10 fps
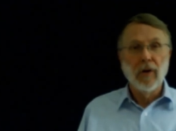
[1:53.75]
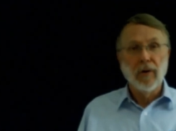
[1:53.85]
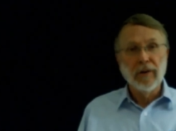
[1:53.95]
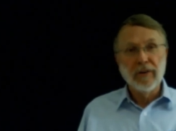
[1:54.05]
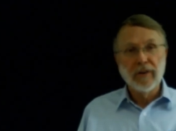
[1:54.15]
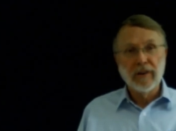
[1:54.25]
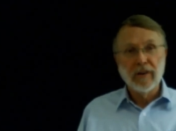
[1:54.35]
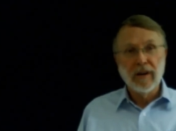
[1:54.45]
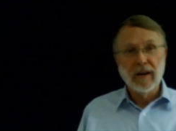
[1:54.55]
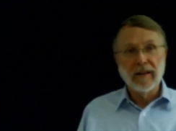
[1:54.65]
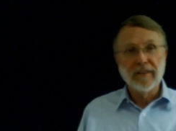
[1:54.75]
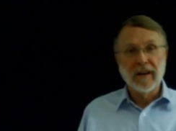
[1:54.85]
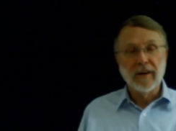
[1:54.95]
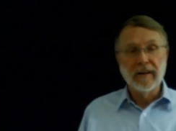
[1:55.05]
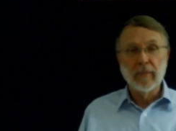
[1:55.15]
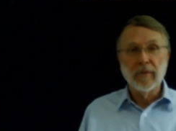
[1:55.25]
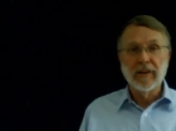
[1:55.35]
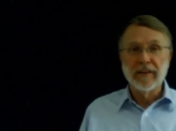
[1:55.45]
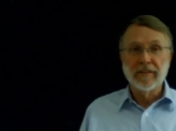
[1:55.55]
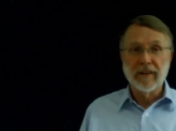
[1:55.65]
or you can call us. Our number
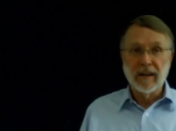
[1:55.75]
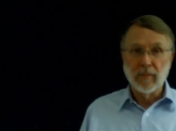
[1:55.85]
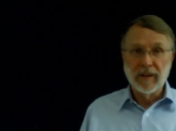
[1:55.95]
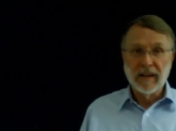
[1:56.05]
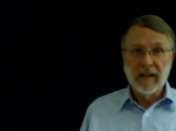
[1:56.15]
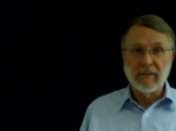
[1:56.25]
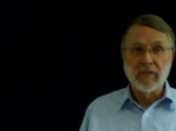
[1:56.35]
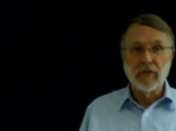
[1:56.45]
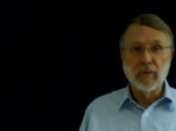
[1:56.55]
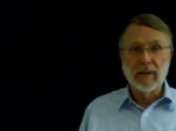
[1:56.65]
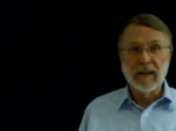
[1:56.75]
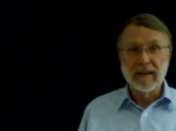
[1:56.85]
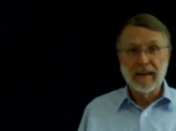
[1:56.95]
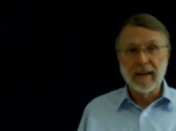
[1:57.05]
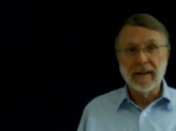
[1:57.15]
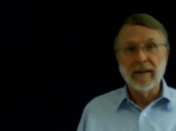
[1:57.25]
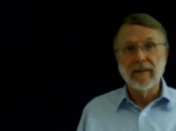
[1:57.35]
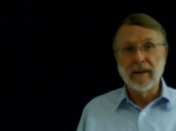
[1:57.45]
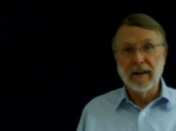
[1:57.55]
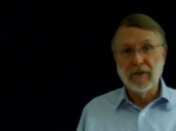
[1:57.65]
is nine one eight, two nine nine,
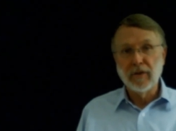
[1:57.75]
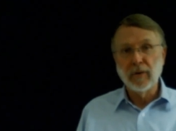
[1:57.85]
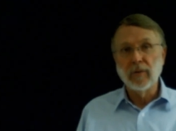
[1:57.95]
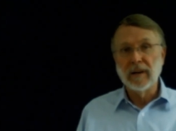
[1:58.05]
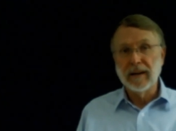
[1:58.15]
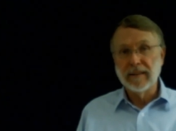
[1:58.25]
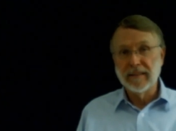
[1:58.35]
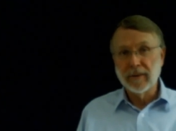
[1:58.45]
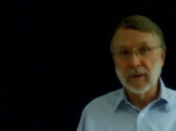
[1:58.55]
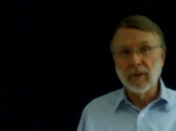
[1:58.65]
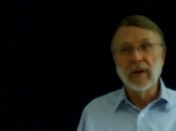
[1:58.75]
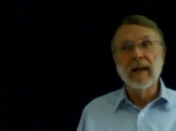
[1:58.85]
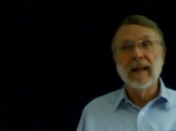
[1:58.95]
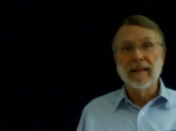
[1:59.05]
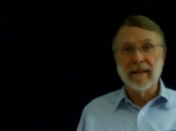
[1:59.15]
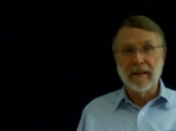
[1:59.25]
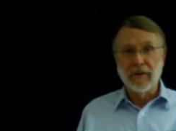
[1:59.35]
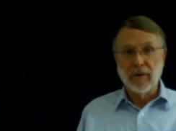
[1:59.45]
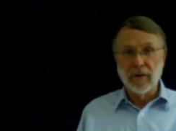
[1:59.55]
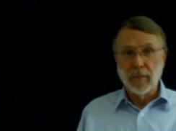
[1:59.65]
nine two nine zero. Thank
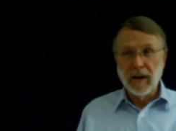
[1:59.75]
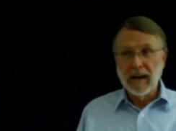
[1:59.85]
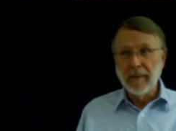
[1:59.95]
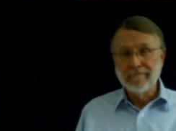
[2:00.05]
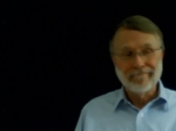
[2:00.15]
you and goodbye.